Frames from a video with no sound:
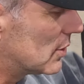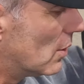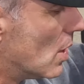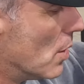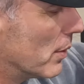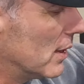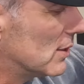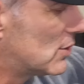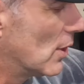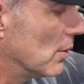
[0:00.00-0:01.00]
So we're going
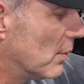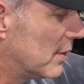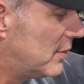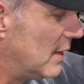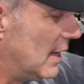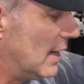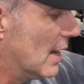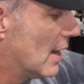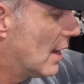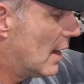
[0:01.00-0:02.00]
to start with
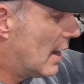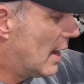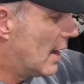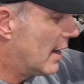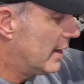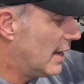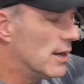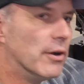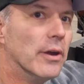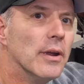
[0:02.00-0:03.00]
the
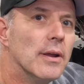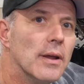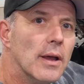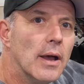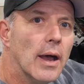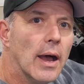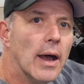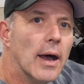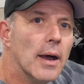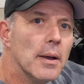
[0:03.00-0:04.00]
inner
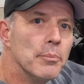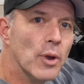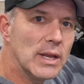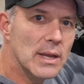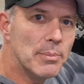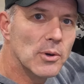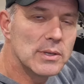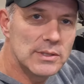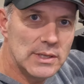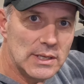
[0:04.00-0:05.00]
brake nipple
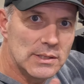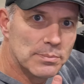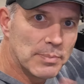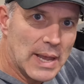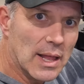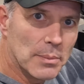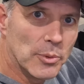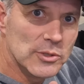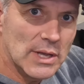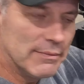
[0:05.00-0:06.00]
because these
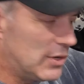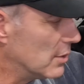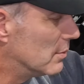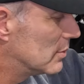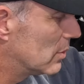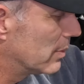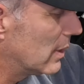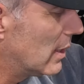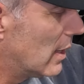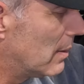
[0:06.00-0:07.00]
calipers have two. So
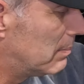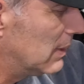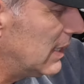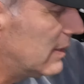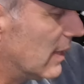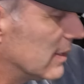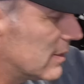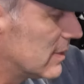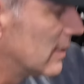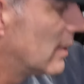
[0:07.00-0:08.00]
we're going to bleed
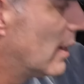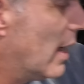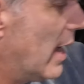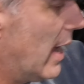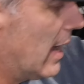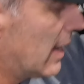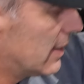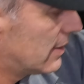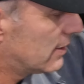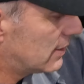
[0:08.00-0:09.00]
this
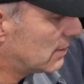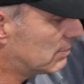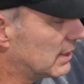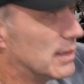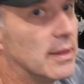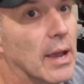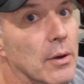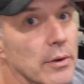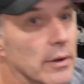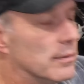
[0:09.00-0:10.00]
and then bleed the
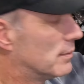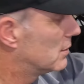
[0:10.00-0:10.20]
outer.